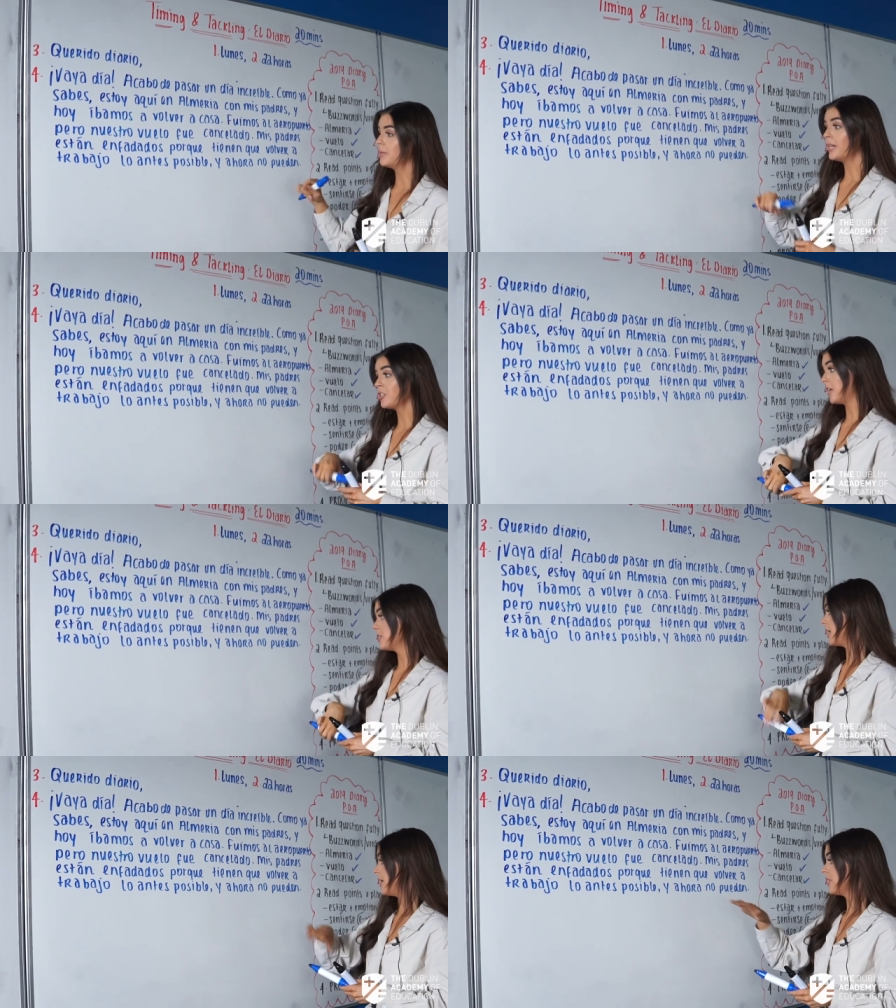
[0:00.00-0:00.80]
I'm actually going
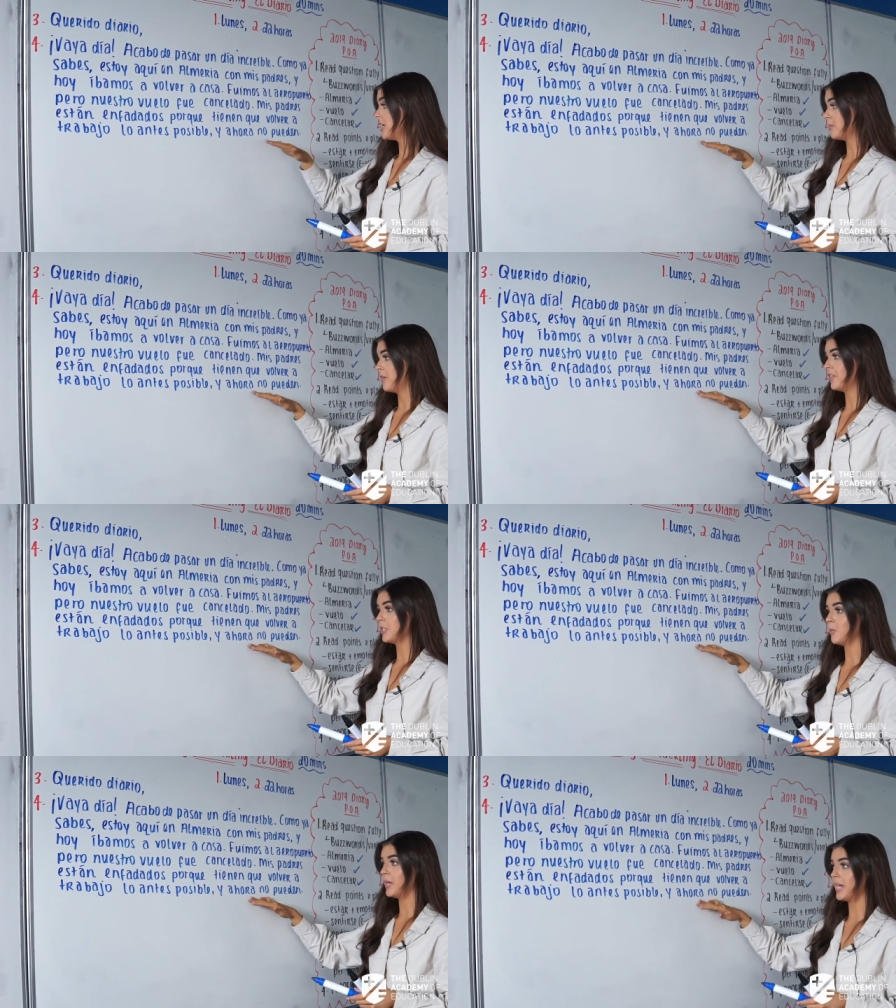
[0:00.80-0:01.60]
to leave that as my
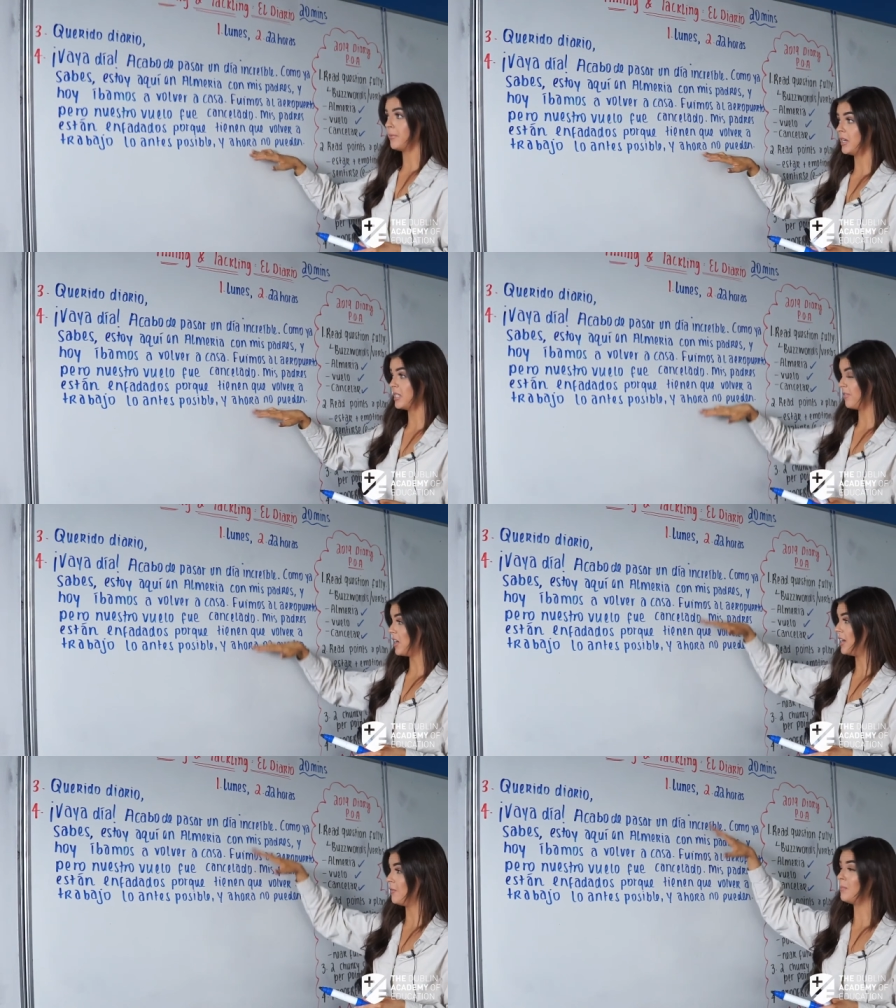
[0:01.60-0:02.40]
first point now because I've
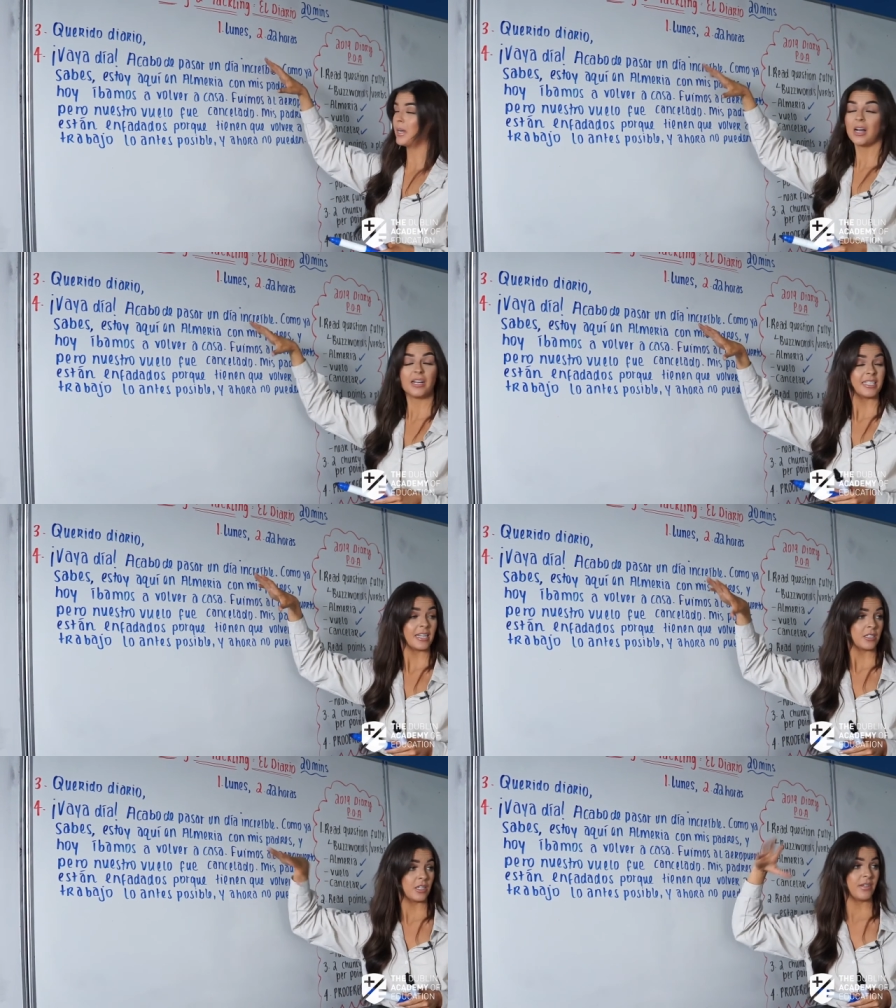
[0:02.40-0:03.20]
kind of, my
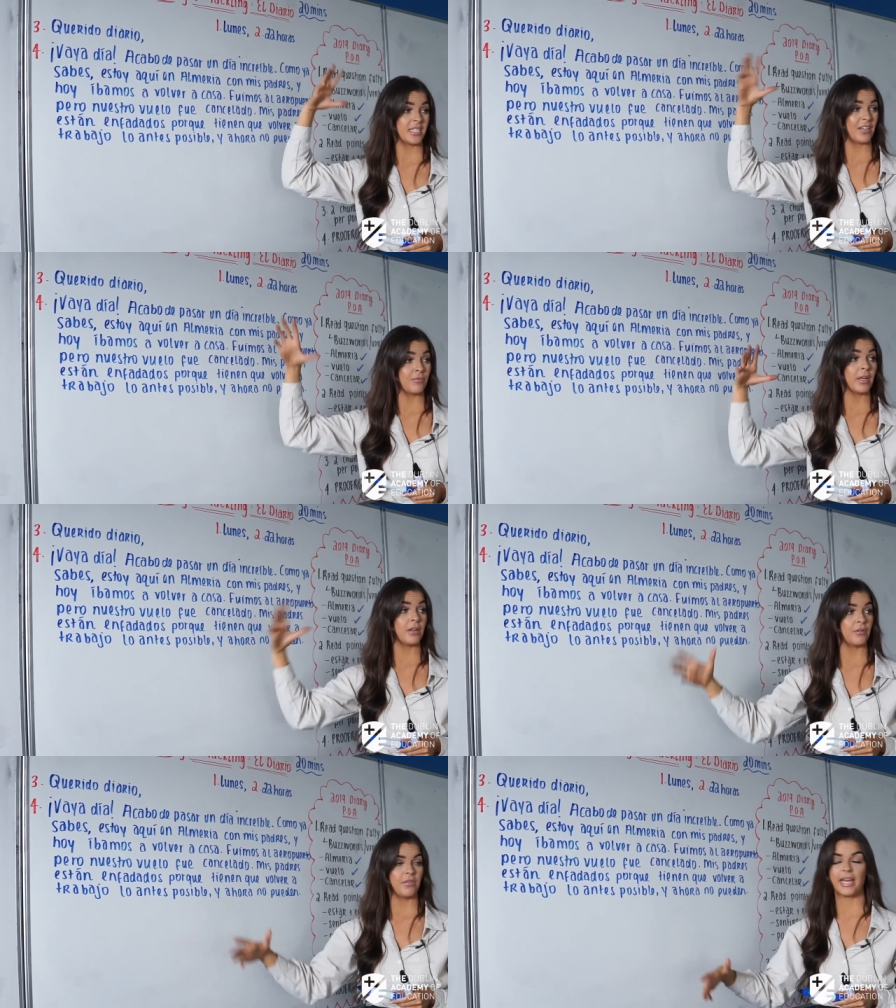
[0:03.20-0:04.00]
context and stuff has given me
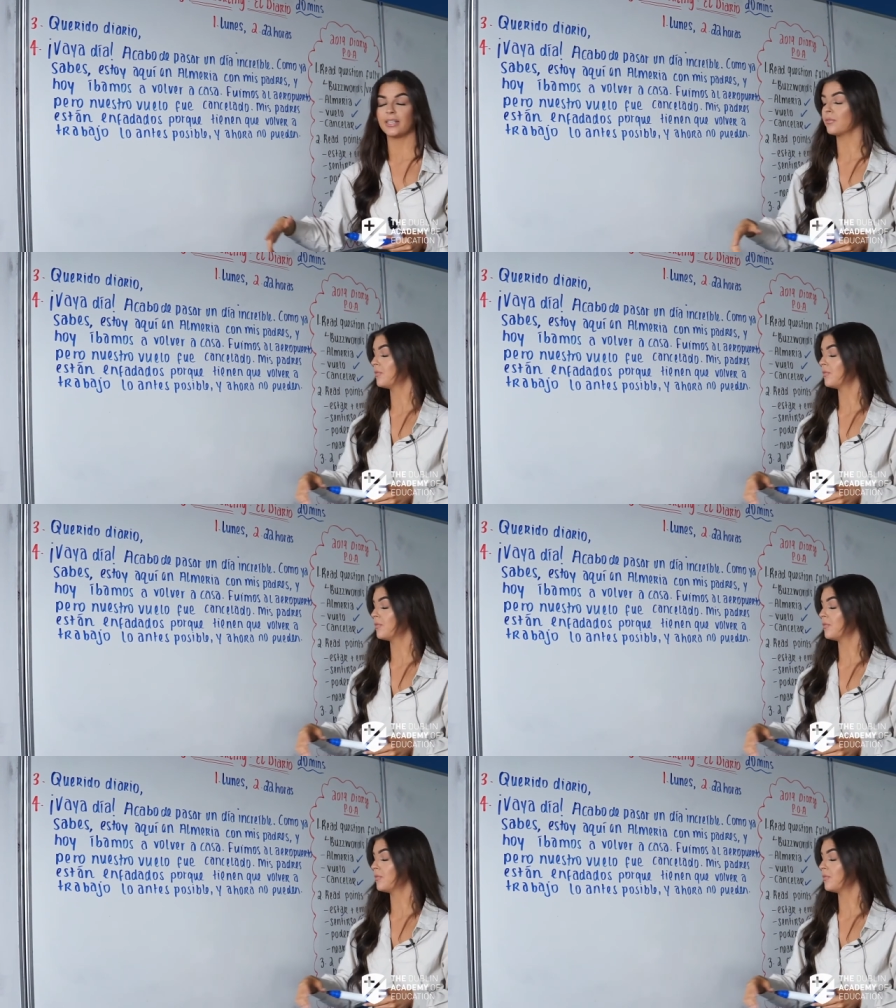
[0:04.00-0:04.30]
enough length